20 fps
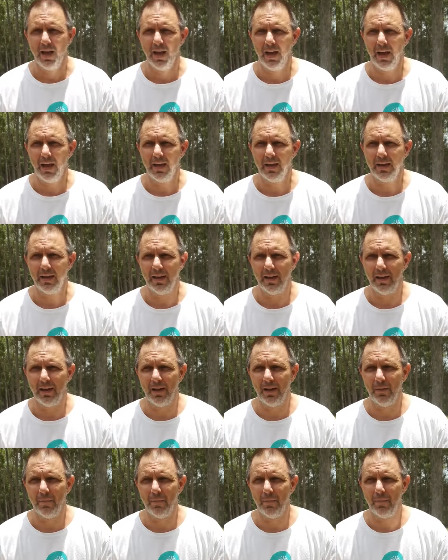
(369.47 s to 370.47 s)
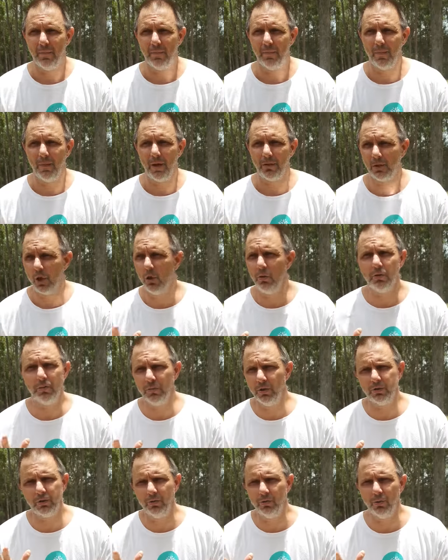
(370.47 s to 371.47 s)
And I told them
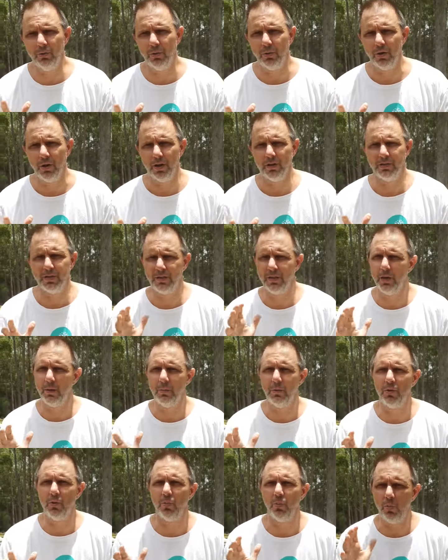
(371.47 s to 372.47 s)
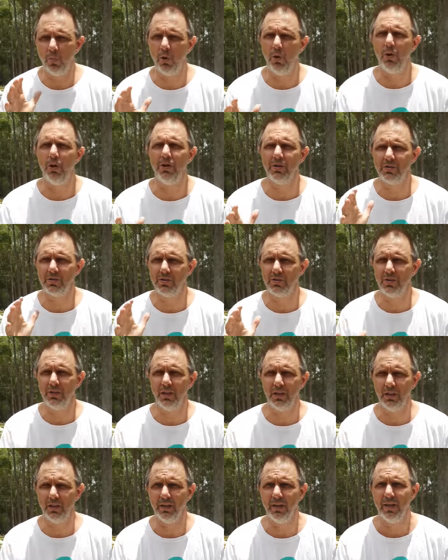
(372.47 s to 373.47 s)
not to do it. I said that'd be the worst
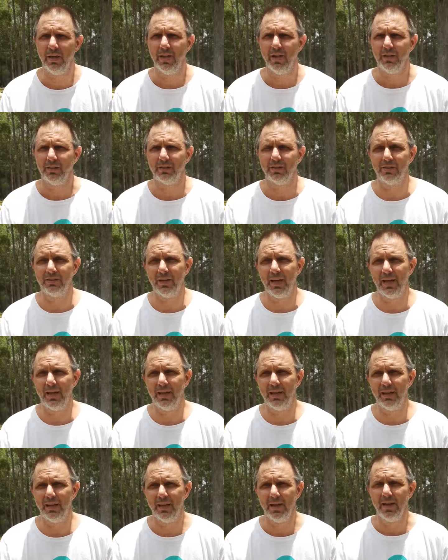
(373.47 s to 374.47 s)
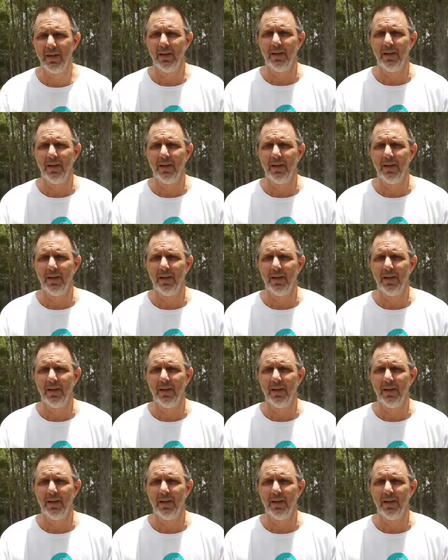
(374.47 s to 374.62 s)
thing to take